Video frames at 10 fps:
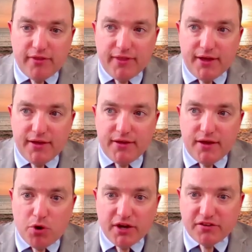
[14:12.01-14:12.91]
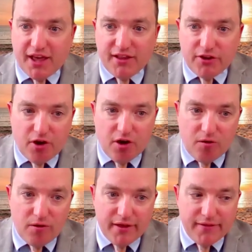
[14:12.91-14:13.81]
and they bought
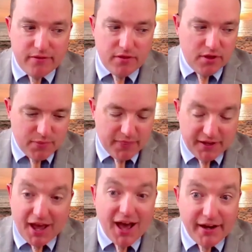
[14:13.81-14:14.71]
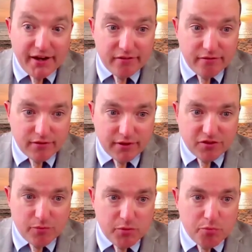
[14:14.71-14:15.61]
Tylenol and they died. Like somebody.